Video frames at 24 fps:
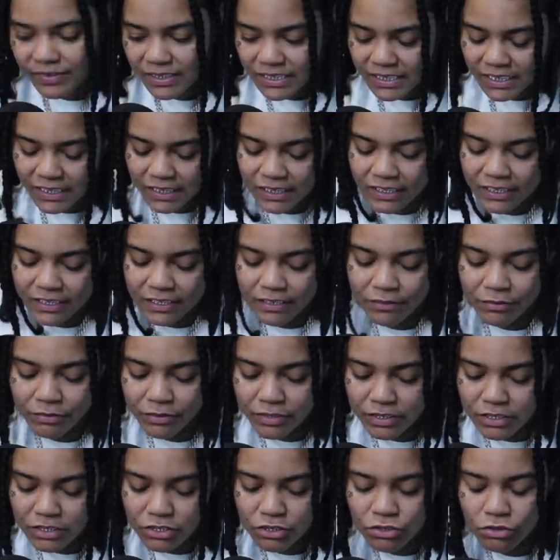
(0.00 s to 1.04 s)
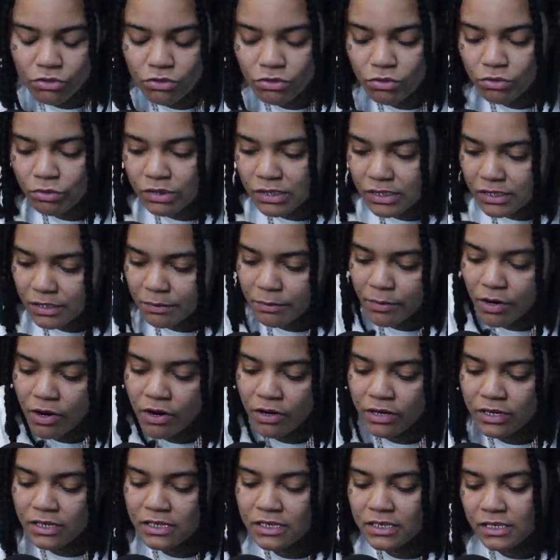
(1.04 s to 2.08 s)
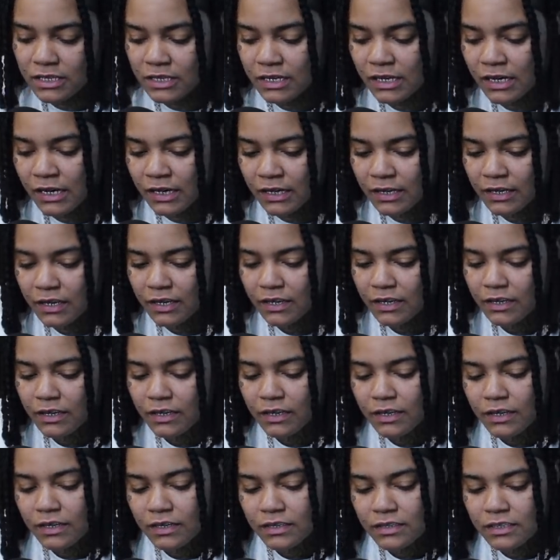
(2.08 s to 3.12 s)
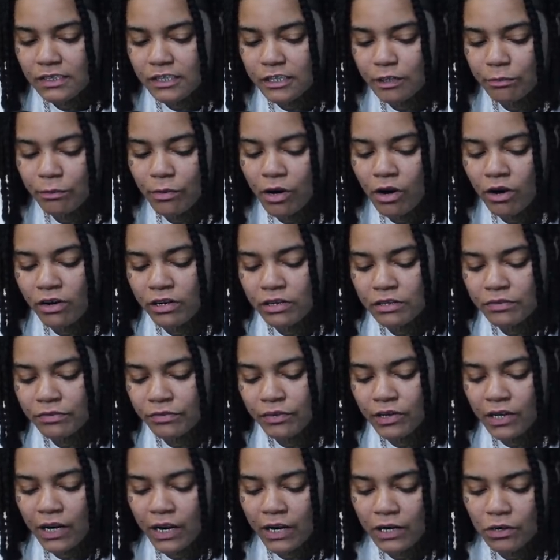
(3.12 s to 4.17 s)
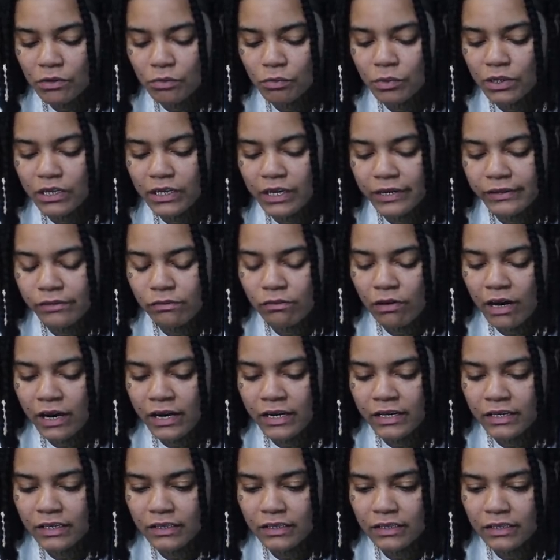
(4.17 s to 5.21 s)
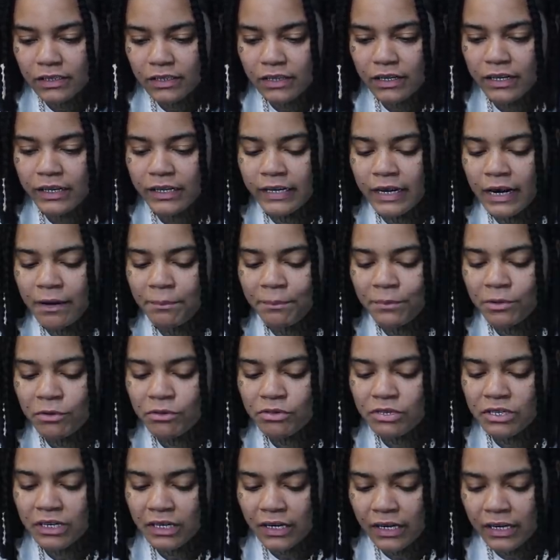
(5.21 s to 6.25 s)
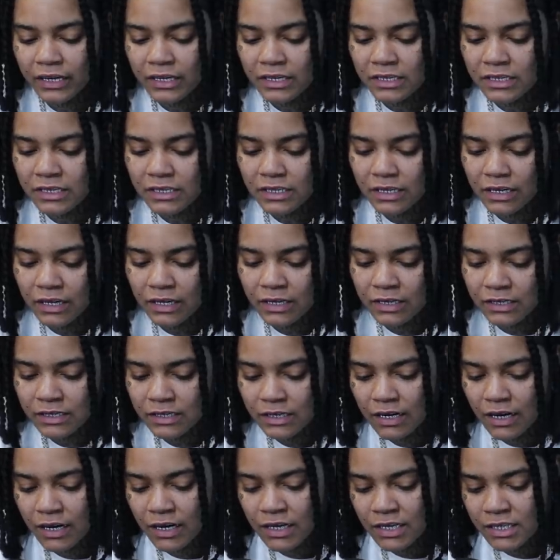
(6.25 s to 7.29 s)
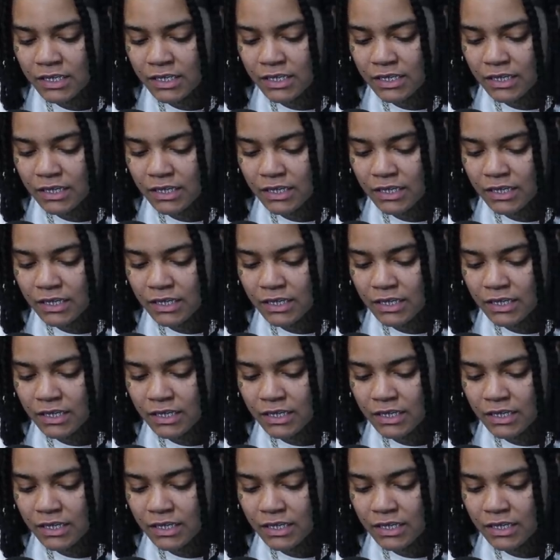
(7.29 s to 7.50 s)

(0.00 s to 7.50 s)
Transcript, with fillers: See, the difference too with some artists is that some artists feel like what they write and that music is a, a,